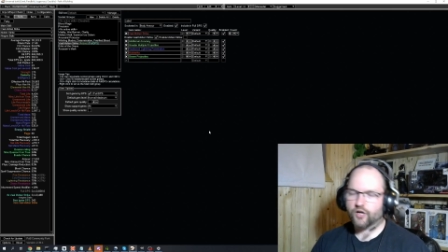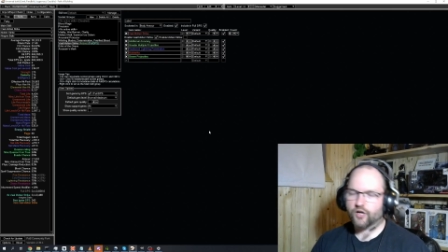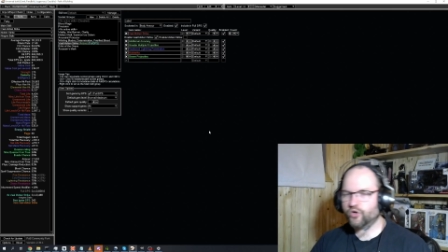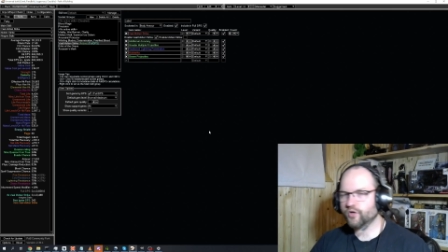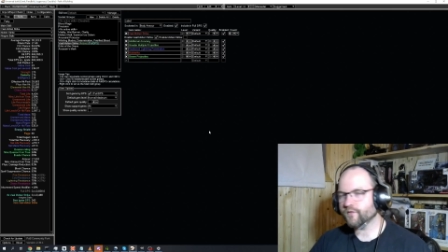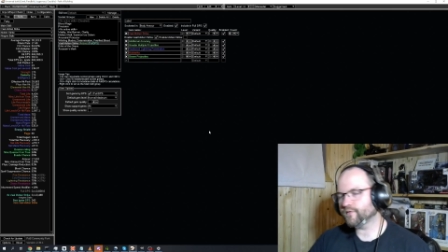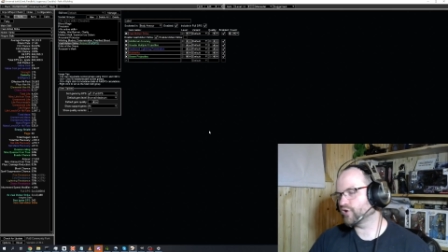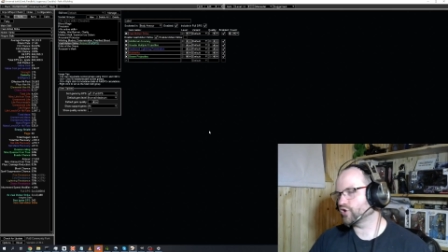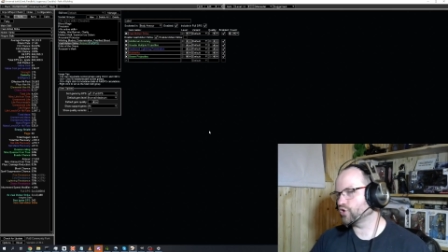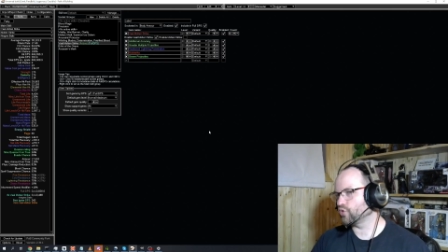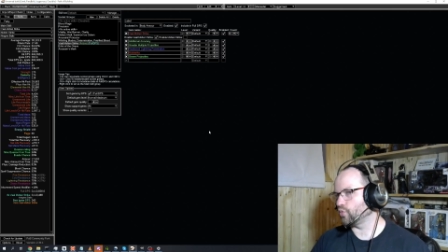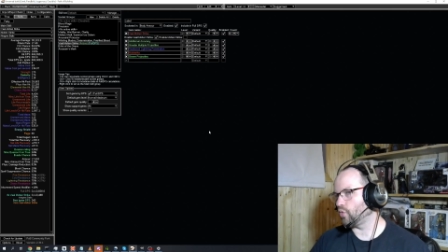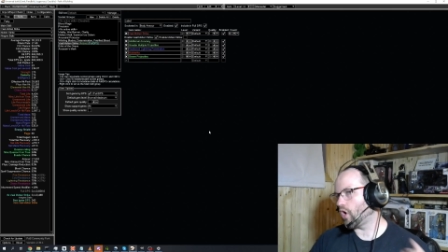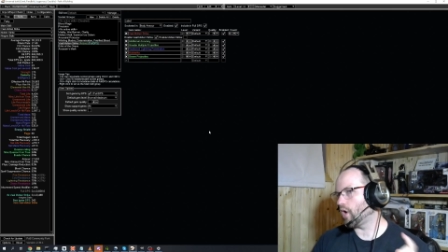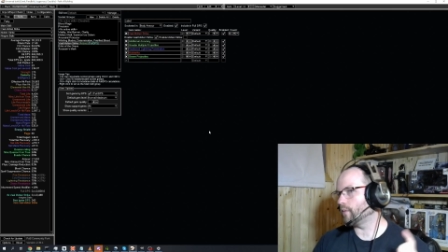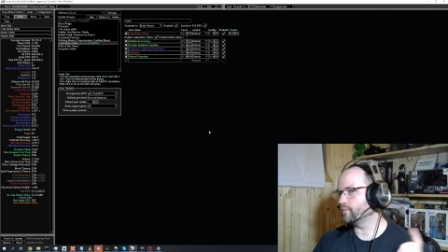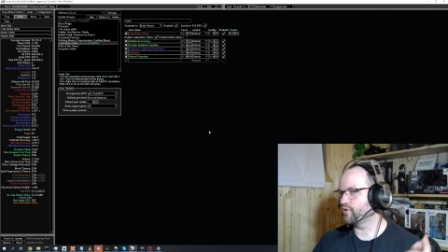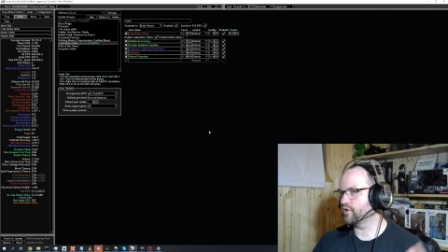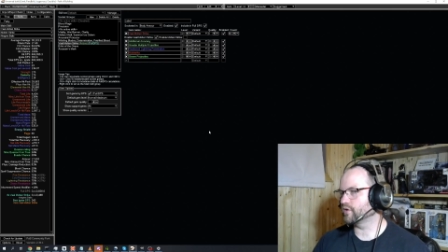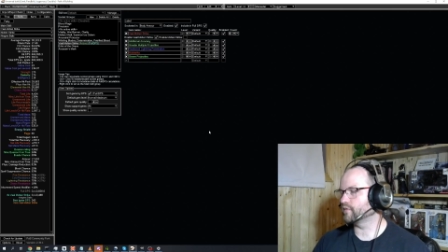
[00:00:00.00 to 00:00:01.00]
I could have
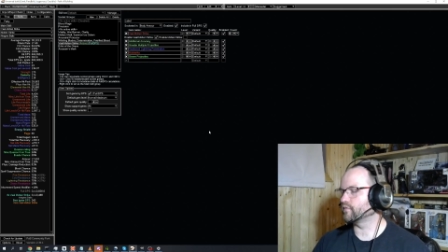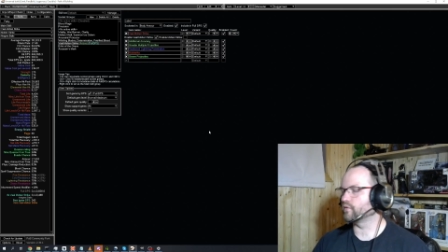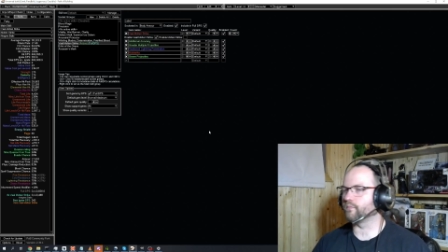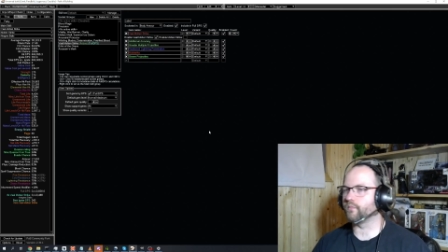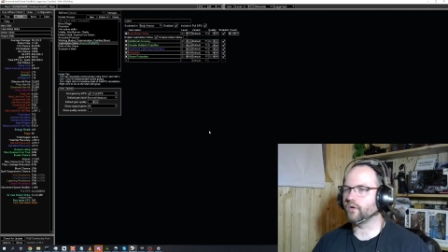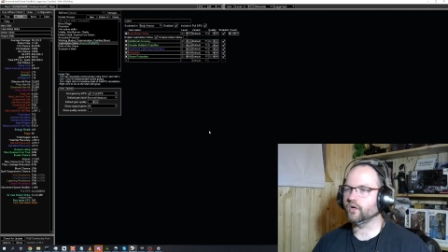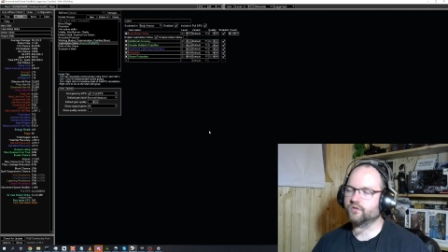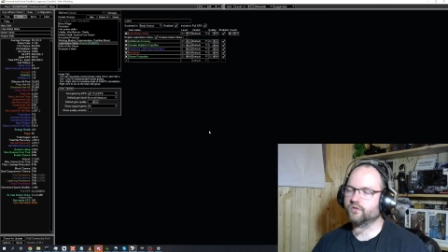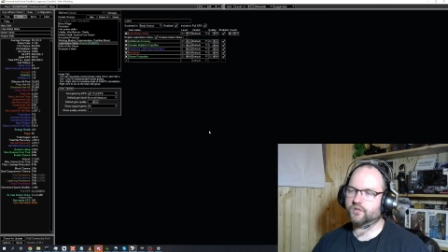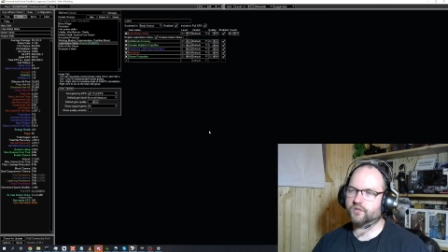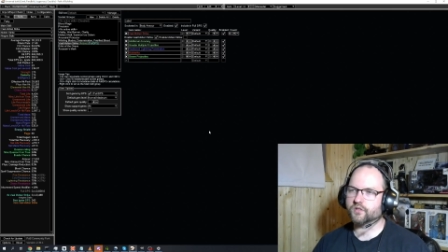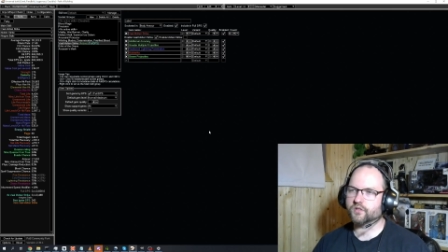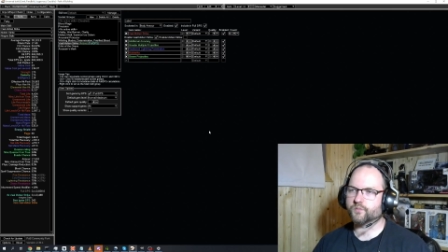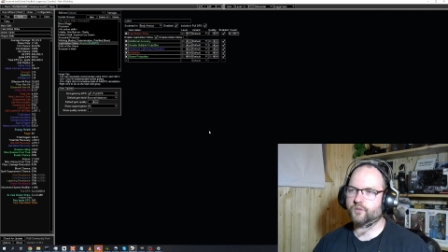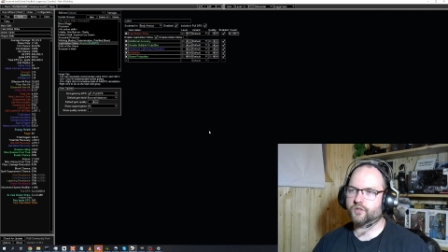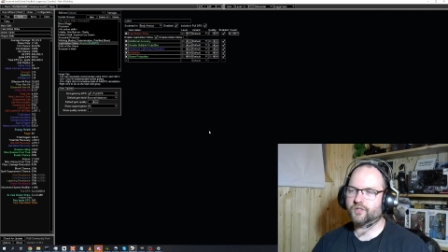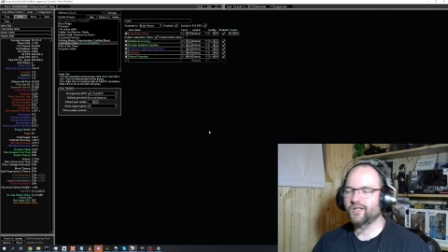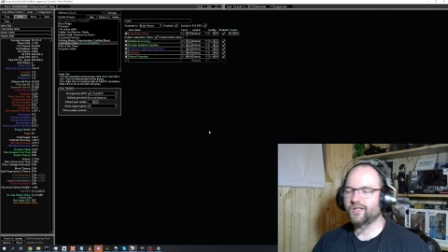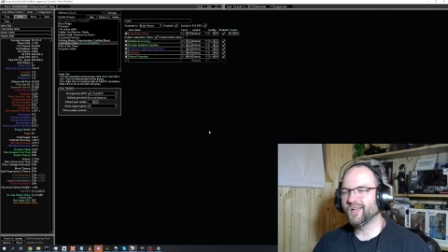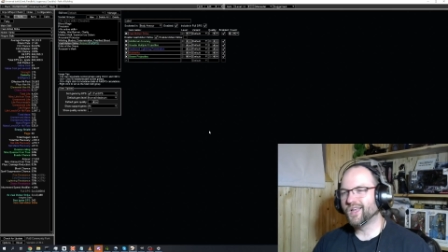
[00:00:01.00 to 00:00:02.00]
swapped just for bosses,
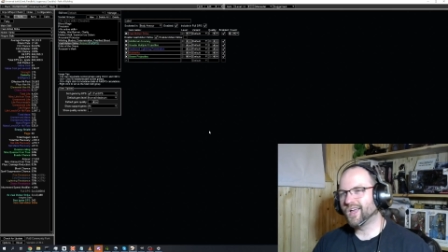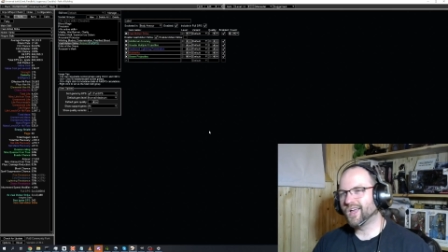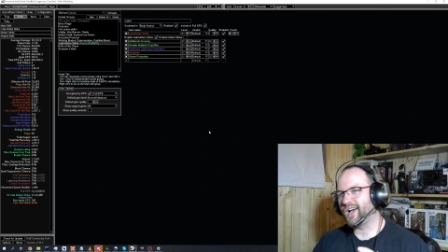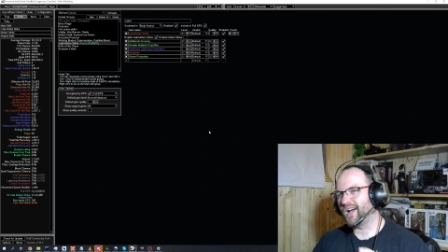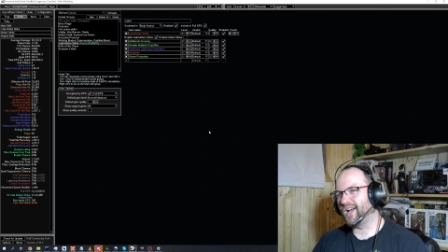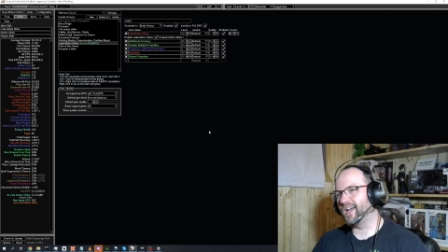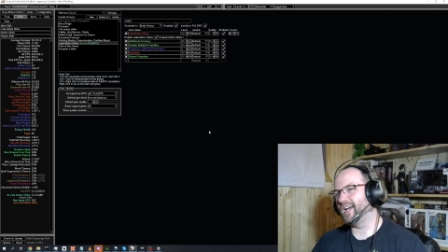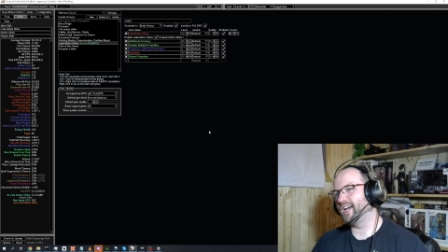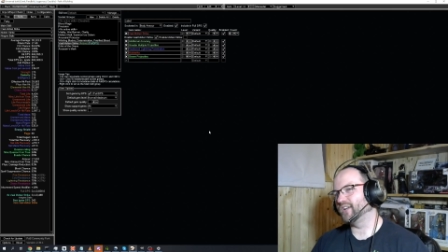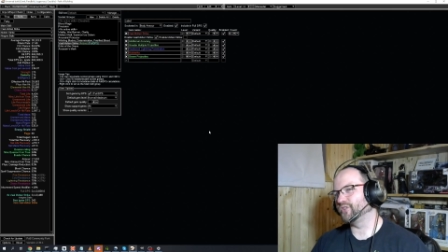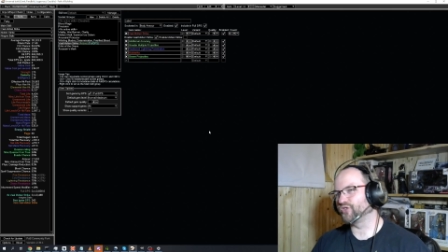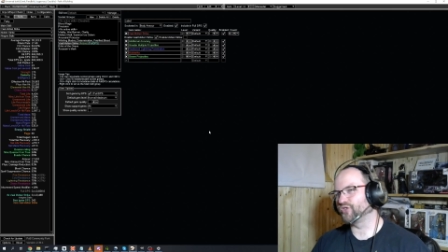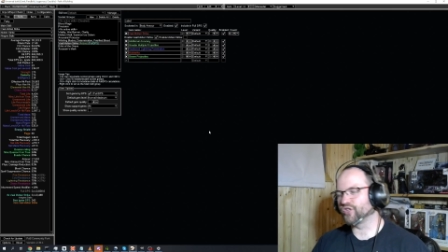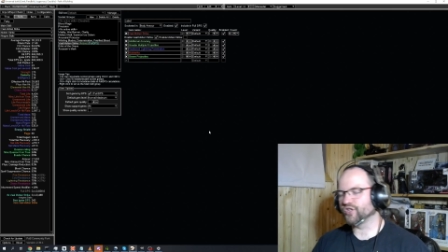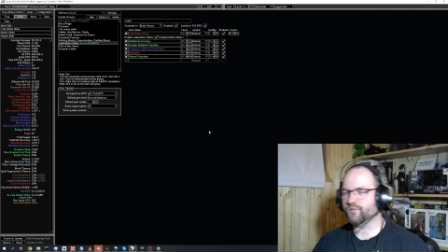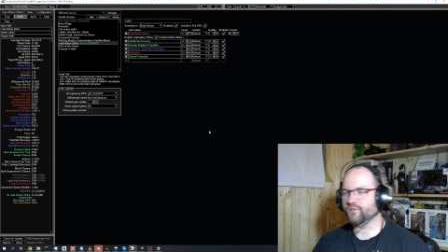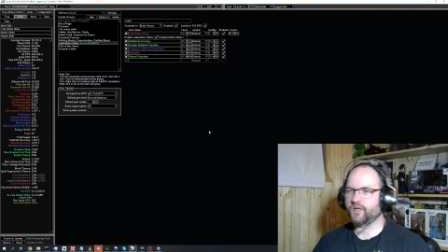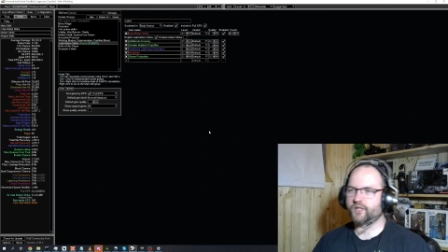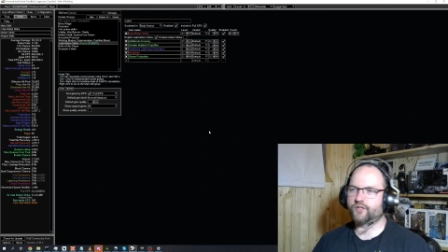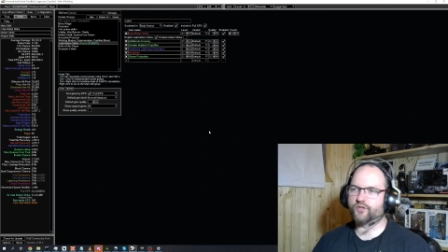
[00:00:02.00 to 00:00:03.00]
but I had to
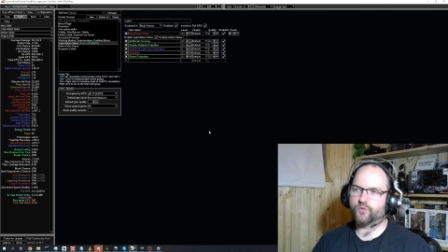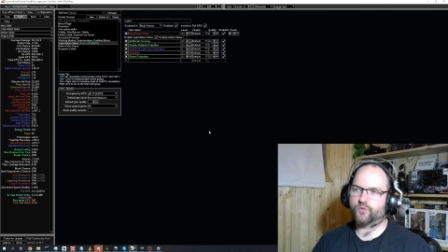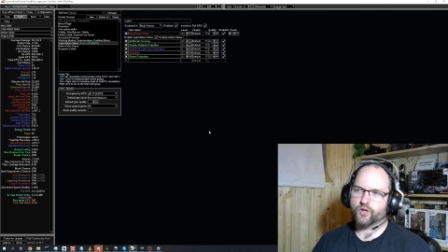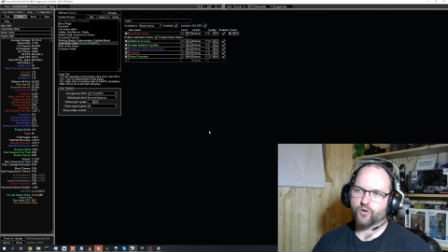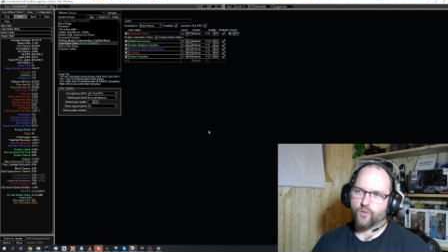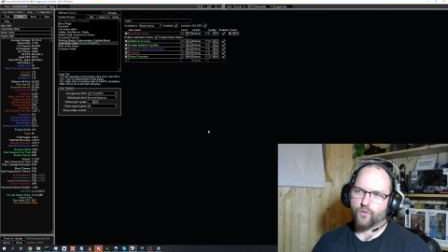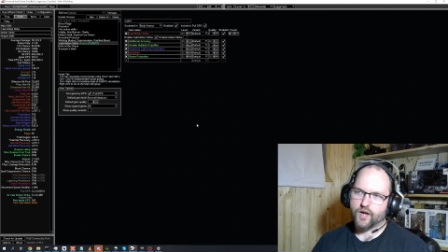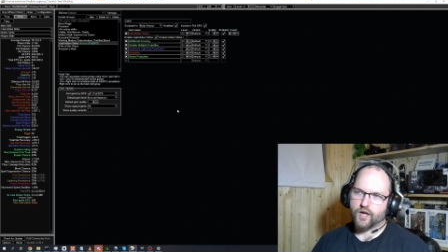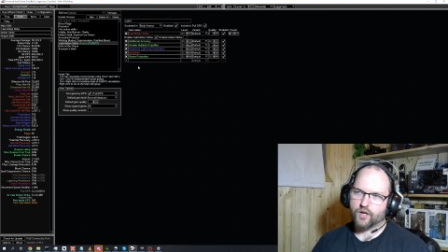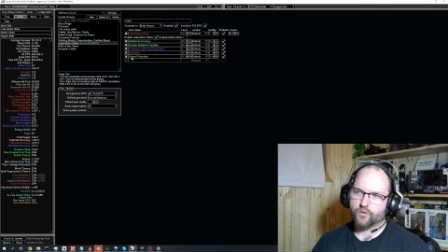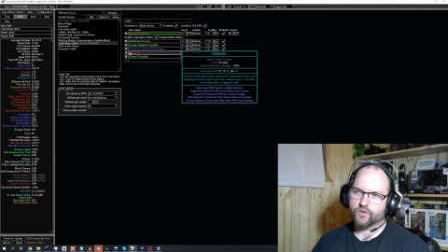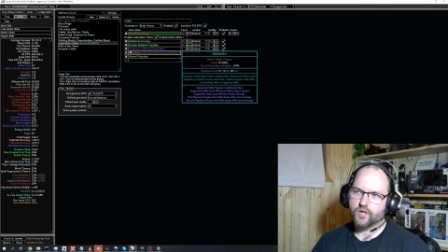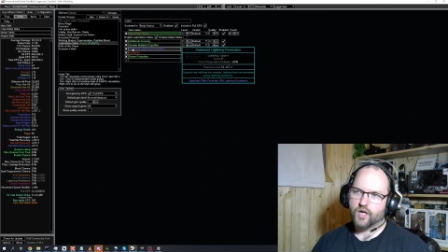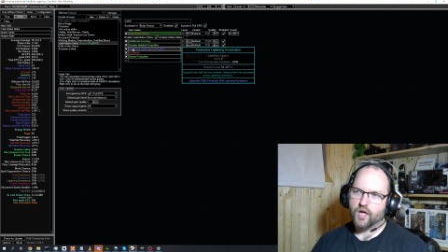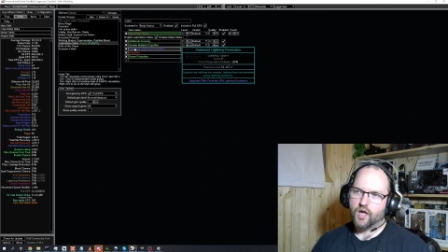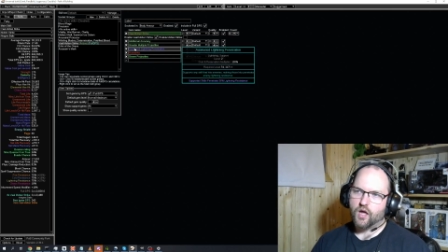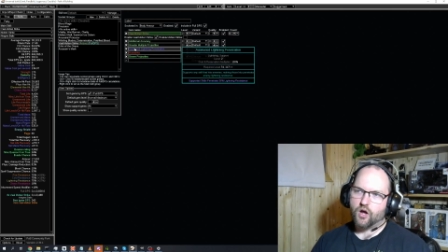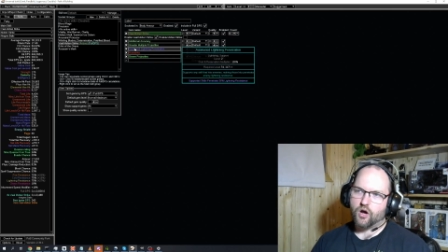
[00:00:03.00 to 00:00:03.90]
change my tree around.